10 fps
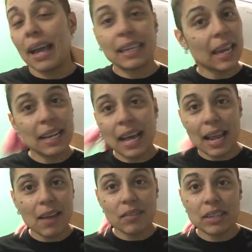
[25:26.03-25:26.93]
I
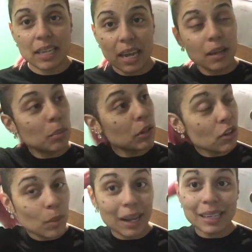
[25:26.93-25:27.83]
cannot have any cake, but
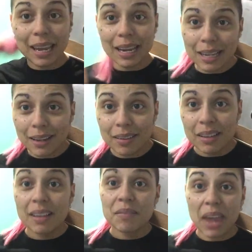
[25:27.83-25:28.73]
you know what I can have?
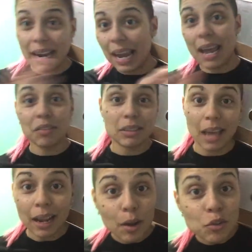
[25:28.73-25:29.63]
I can have a
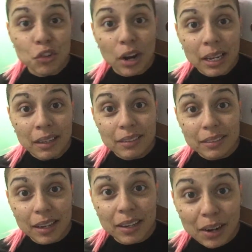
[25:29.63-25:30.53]
taco tray,
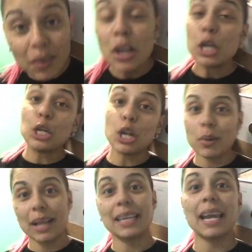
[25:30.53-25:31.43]
you know
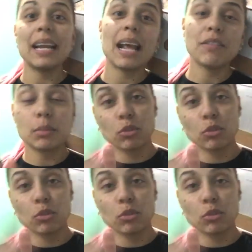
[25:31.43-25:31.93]
what I can have?